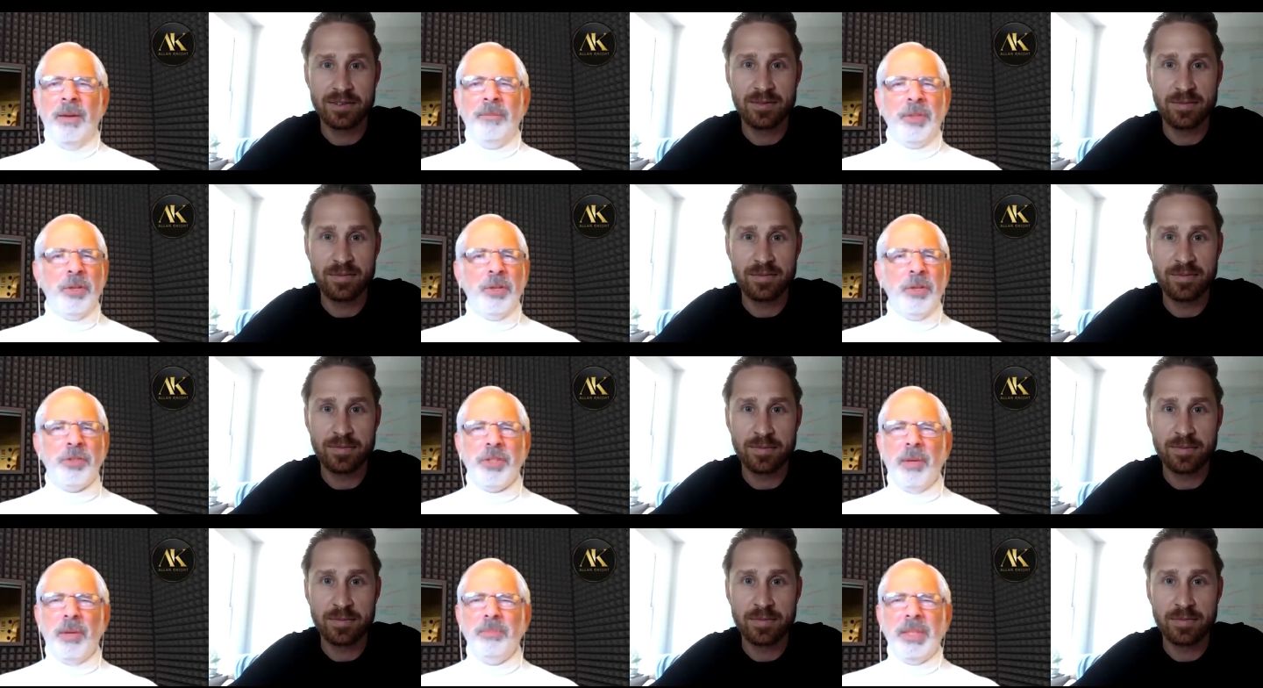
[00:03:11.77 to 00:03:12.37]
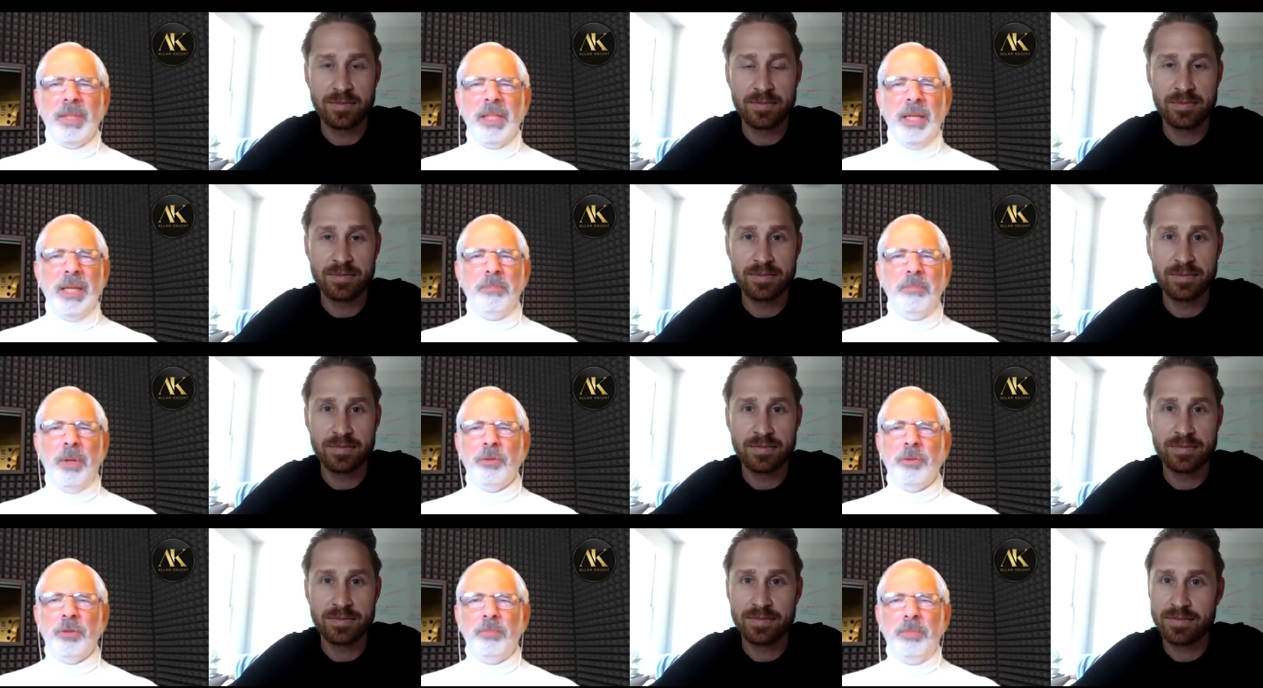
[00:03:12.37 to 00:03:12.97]
Speaker 1: there's something
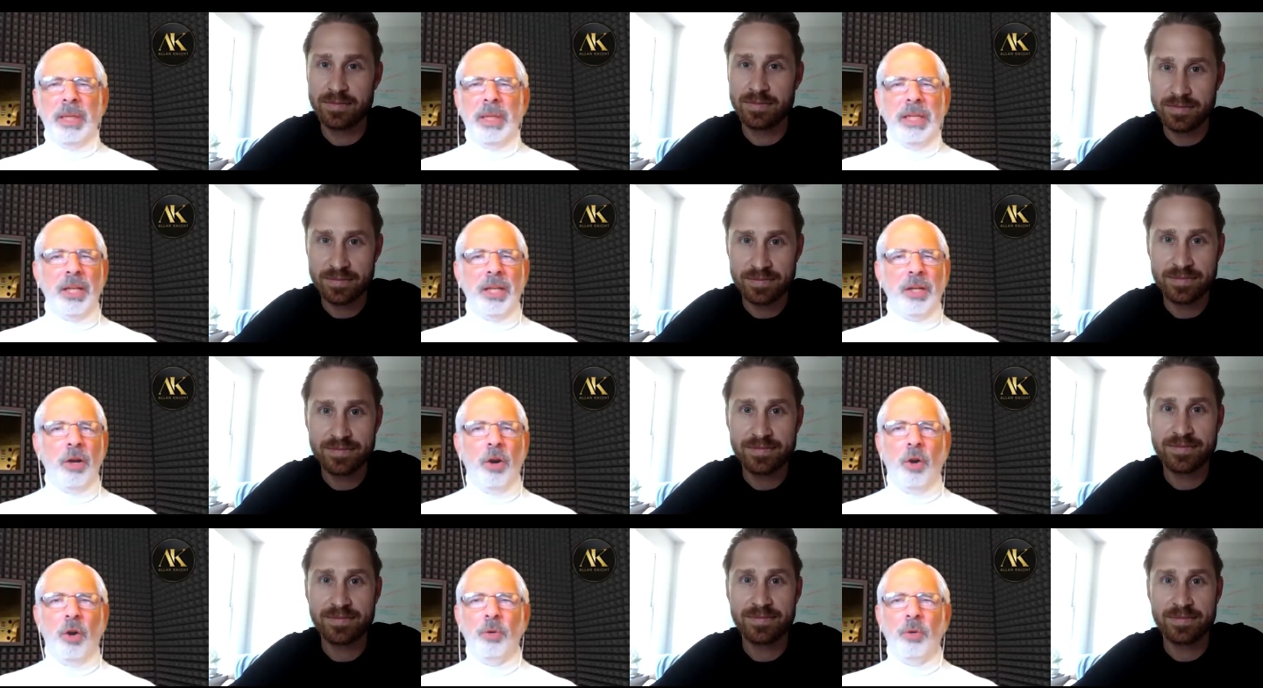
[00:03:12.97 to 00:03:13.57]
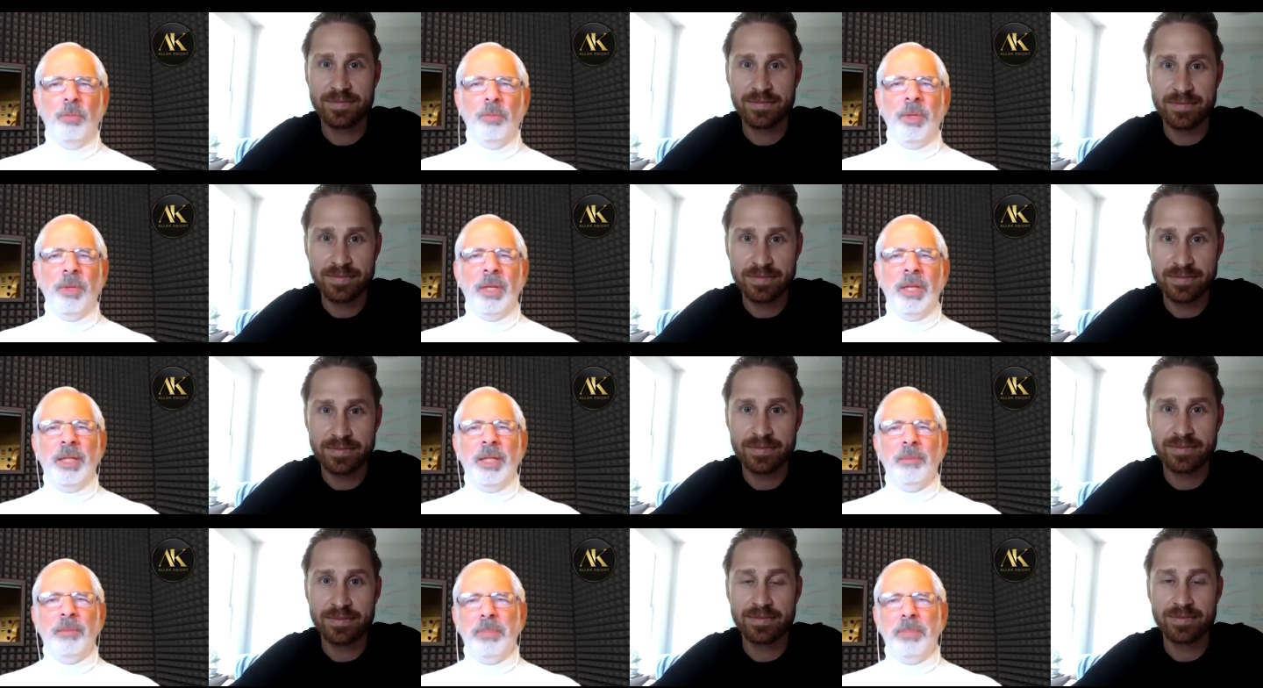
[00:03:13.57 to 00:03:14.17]
about being at home,
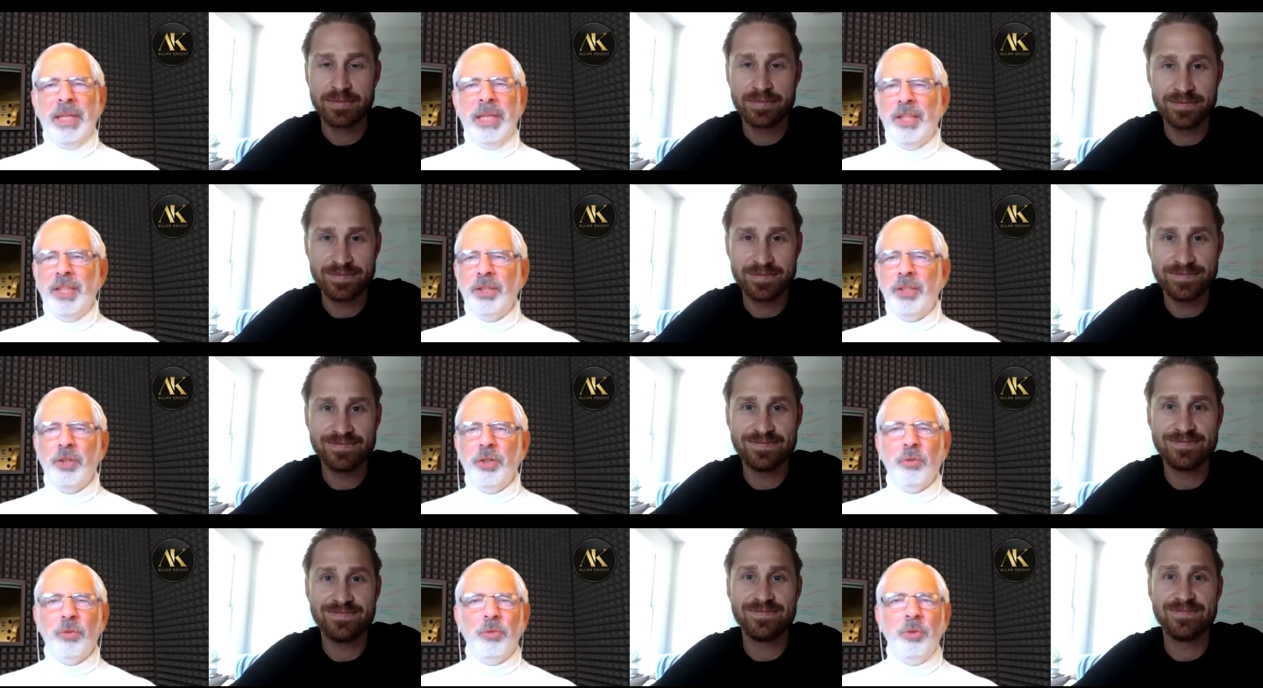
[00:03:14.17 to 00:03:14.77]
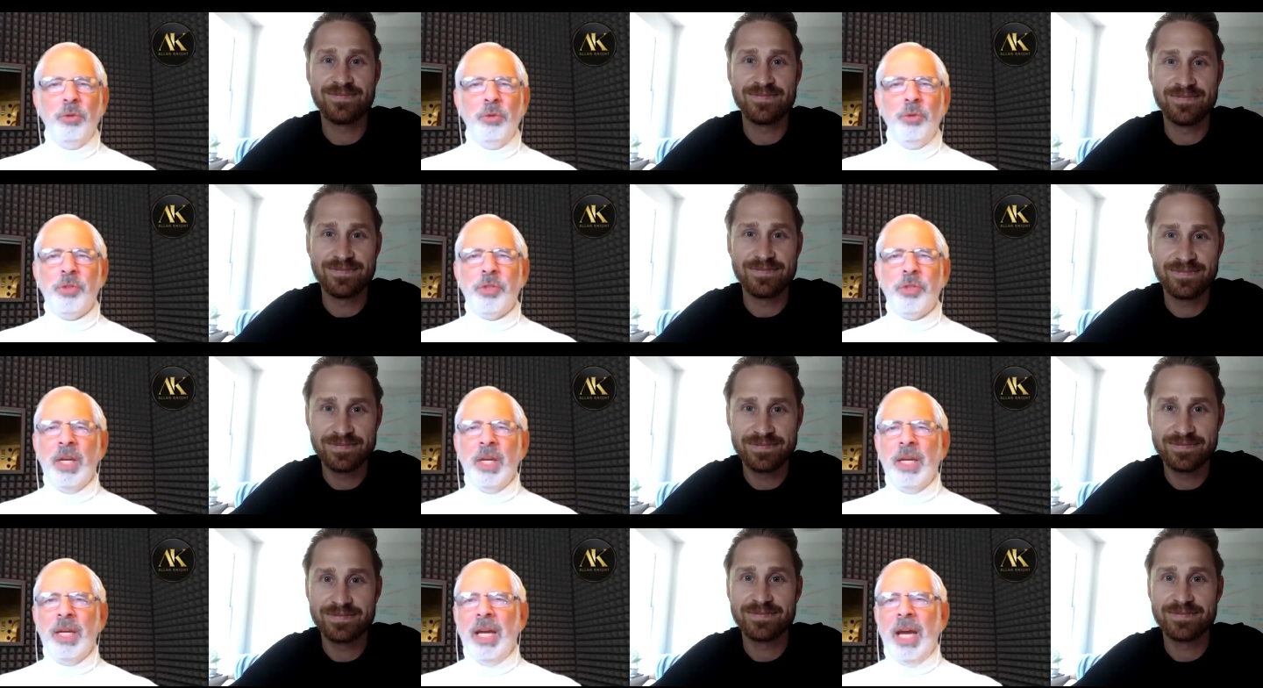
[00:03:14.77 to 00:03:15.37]
being in your
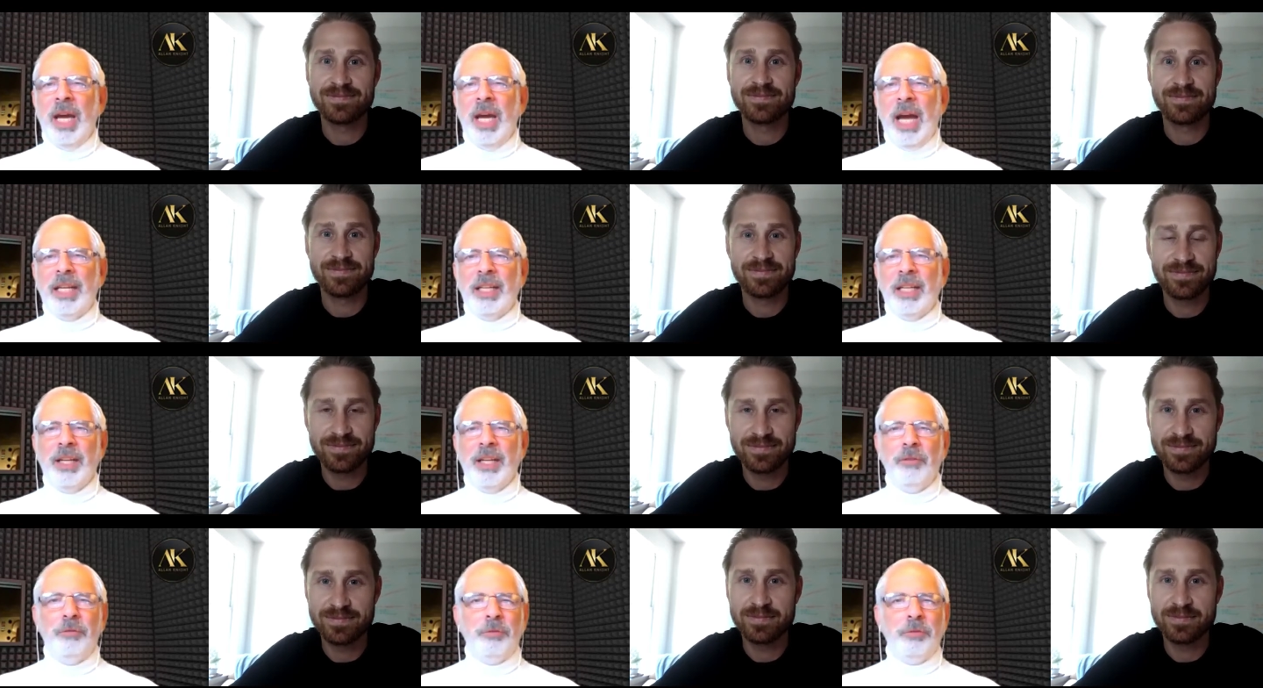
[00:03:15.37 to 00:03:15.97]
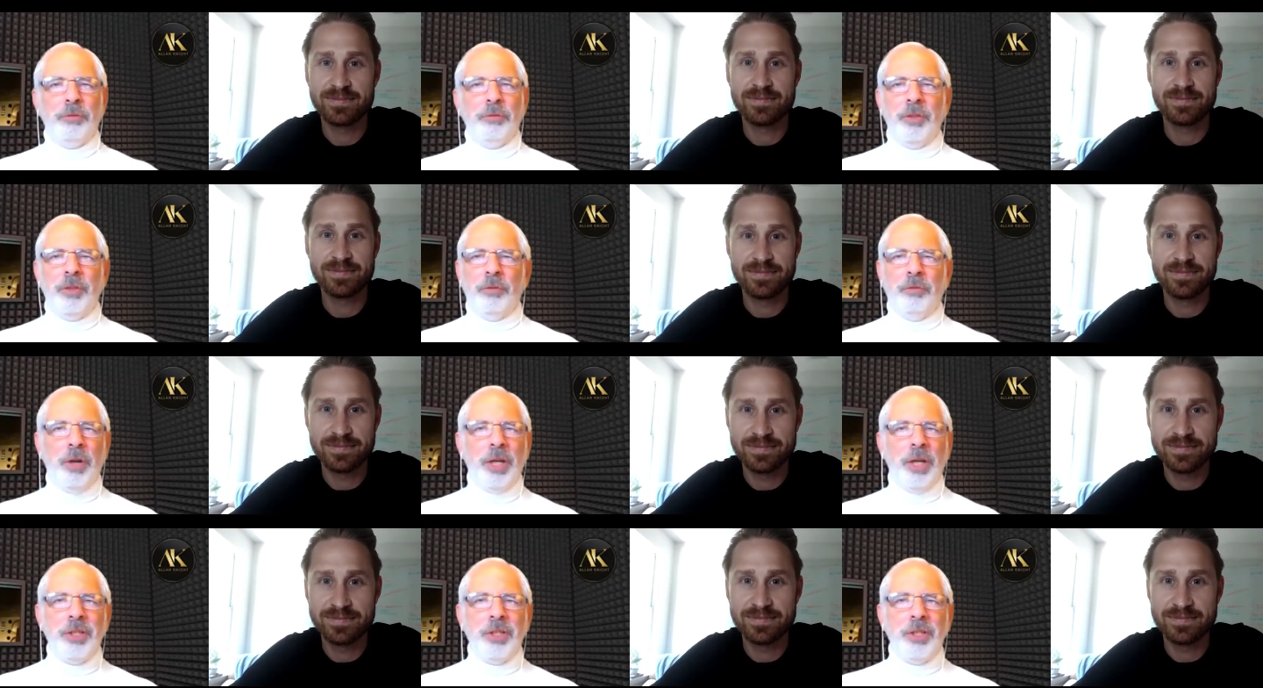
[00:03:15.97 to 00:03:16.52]
roots, I love the French